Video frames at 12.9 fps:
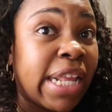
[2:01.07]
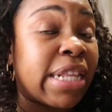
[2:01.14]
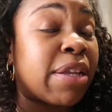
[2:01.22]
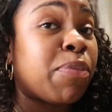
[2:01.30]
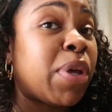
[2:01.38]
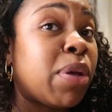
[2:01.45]

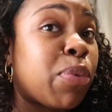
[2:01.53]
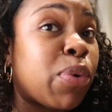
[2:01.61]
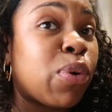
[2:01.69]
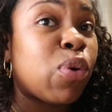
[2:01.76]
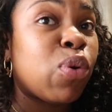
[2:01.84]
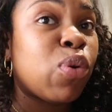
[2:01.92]
at the
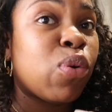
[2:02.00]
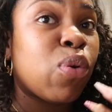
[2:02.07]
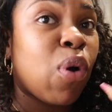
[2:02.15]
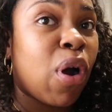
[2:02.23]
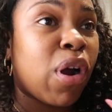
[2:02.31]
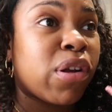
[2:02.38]
people
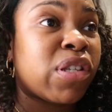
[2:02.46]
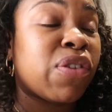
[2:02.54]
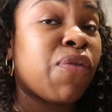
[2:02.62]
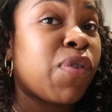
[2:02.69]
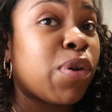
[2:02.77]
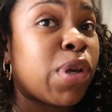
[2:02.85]
who are
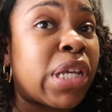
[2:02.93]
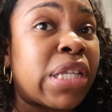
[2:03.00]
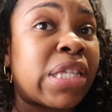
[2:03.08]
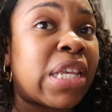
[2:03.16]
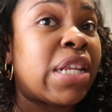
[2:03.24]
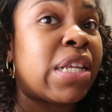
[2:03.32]

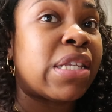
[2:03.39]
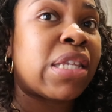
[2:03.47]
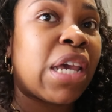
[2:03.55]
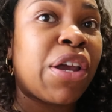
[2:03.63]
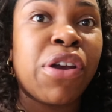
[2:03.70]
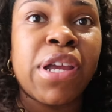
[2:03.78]
civilians in
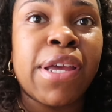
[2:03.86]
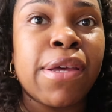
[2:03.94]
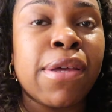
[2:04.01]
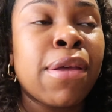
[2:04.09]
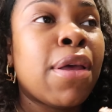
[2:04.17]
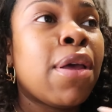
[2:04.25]
this
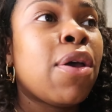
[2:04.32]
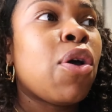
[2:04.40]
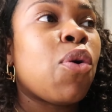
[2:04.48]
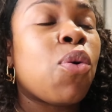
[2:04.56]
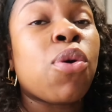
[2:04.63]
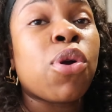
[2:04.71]
area
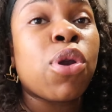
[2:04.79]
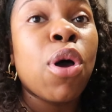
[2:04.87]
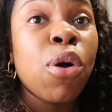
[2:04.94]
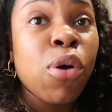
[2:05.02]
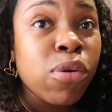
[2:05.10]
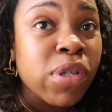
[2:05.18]
or
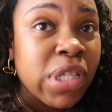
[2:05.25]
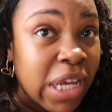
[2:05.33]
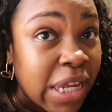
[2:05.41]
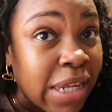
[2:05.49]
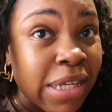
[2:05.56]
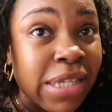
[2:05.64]
locals
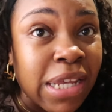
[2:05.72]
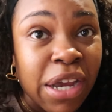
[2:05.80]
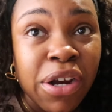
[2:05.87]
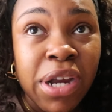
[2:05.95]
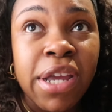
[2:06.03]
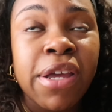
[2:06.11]
in this
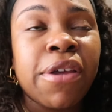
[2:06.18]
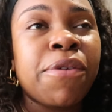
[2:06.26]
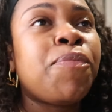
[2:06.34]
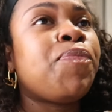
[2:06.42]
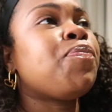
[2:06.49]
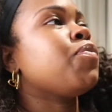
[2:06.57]

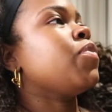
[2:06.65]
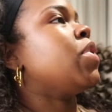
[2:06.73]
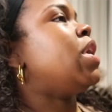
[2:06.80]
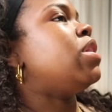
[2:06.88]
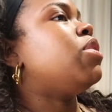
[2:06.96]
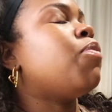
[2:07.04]
area
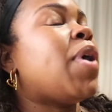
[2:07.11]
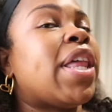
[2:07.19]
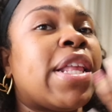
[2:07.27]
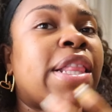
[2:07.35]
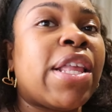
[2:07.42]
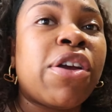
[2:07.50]
the
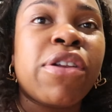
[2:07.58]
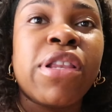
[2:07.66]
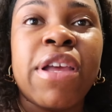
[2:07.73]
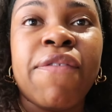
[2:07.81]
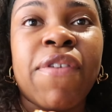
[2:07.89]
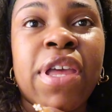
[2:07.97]
way that they're
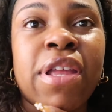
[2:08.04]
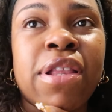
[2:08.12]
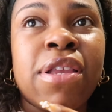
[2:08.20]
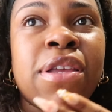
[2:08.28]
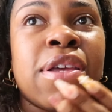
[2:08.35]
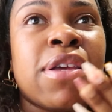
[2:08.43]

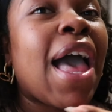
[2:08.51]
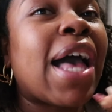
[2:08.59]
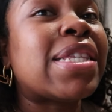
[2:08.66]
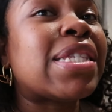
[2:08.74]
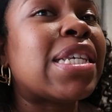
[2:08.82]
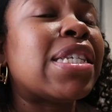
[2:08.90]
living.
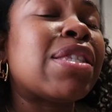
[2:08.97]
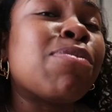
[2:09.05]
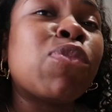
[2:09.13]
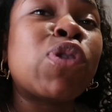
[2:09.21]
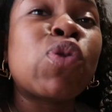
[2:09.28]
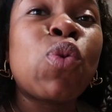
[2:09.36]
I seen
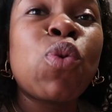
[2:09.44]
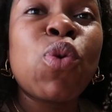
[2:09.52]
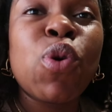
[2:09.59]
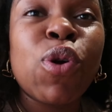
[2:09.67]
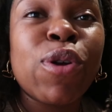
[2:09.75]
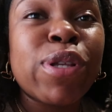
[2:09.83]
some
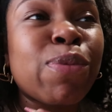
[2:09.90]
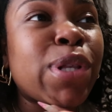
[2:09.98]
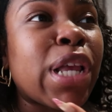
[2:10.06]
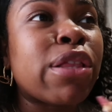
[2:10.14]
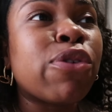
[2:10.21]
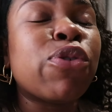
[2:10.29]
schoolgirls
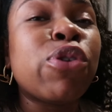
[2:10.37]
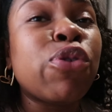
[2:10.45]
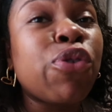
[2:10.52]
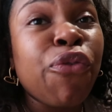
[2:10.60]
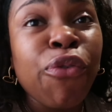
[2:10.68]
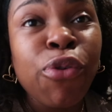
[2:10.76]
with their little
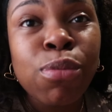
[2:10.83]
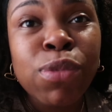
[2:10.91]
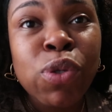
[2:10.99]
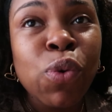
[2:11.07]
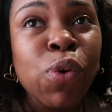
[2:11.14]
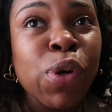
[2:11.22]

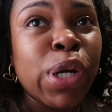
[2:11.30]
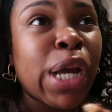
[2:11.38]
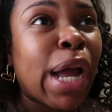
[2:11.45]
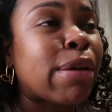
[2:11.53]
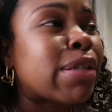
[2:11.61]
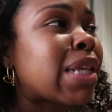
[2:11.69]
uniforms
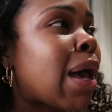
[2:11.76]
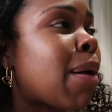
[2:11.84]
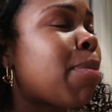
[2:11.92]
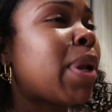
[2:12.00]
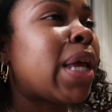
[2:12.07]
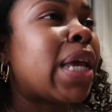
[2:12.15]
on
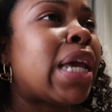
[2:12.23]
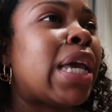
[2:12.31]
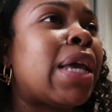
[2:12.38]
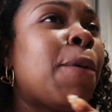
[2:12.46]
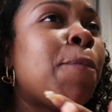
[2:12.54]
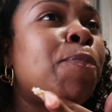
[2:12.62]
outside
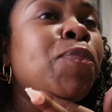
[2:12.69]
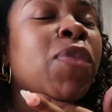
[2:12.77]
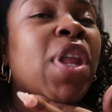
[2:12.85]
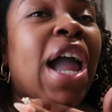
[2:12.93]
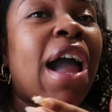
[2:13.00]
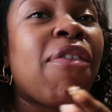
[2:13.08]
playing.
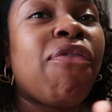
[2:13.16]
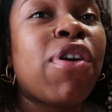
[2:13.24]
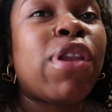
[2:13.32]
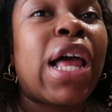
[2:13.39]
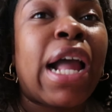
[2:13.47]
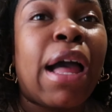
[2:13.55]
I
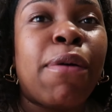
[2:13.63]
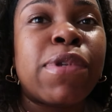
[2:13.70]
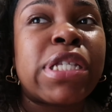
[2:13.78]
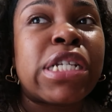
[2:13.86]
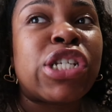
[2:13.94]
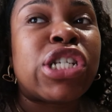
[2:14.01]
felt like I
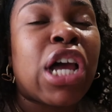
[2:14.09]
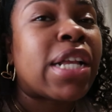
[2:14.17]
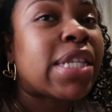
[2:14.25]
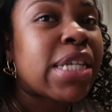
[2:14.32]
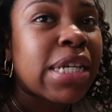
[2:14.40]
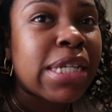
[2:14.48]
was in
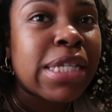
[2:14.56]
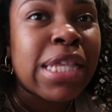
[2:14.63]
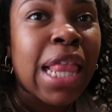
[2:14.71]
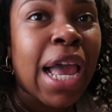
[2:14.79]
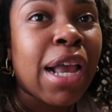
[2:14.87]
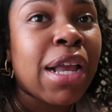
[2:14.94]

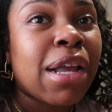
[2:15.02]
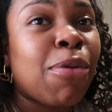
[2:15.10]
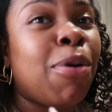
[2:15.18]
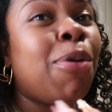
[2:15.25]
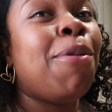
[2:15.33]
Shottas, like